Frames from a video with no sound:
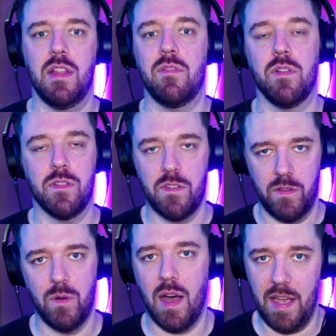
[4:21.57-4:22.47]
levels
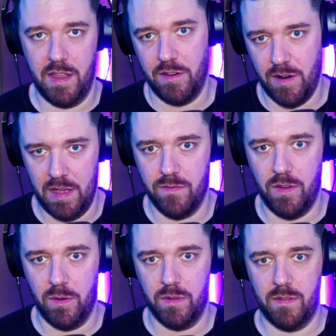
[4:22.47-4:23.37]
too high in your
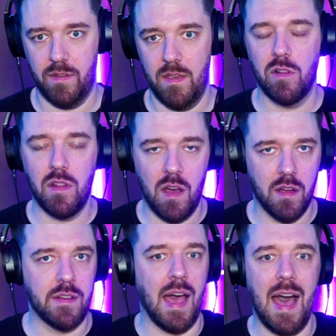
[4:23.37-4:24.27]
headphones.
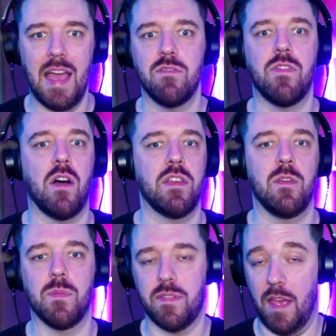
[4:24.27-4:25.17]
Prolonged high
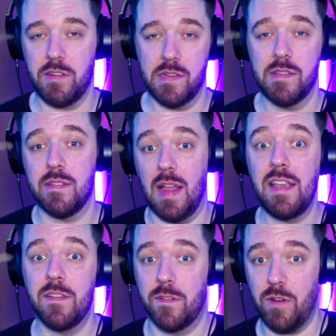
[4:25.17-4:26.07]
volume sessions
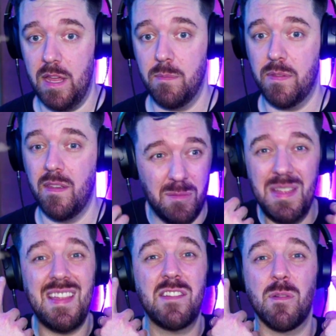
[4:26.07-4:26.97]
like streams could
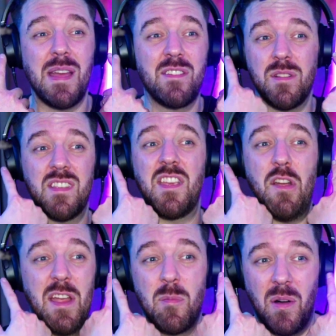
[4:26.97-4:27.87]
be detrimental to
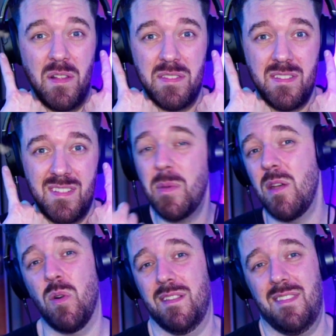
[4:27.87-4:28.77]
your earballs. Nobody
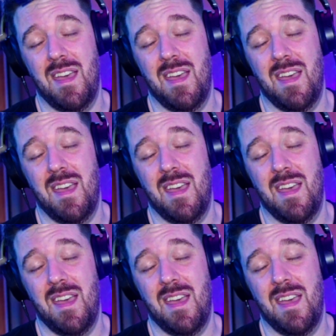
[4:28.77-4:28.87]
wants